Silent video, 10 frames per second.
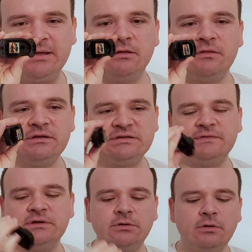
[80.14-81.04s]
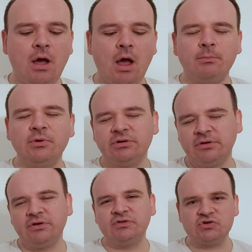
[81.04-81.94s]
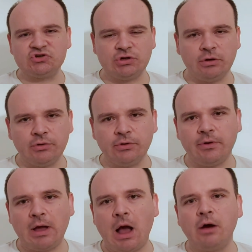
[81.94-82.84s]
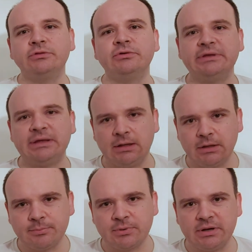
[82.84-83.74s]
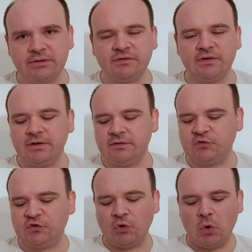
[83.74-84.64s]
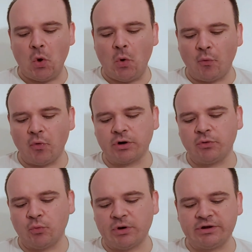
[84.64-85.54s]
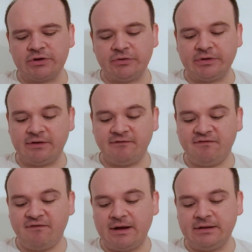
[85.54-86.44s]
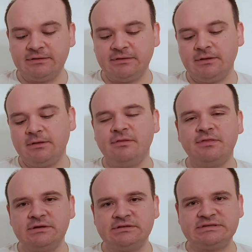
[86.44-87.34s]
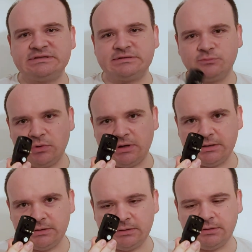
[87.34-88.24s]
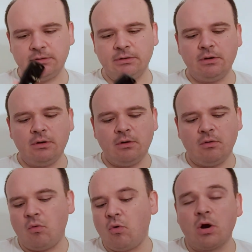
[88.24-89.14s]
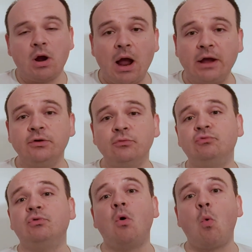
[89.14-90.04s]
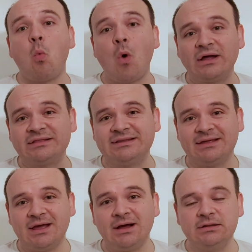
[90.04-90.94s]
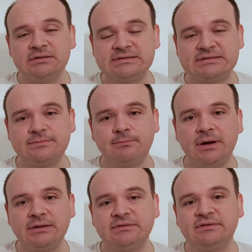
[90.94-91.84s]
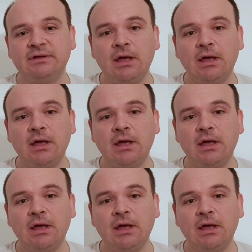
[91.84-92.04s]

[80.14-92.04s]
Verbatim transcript: In this video I'm not going to show you how to calibrate it or where you can find this one or I don't know what else but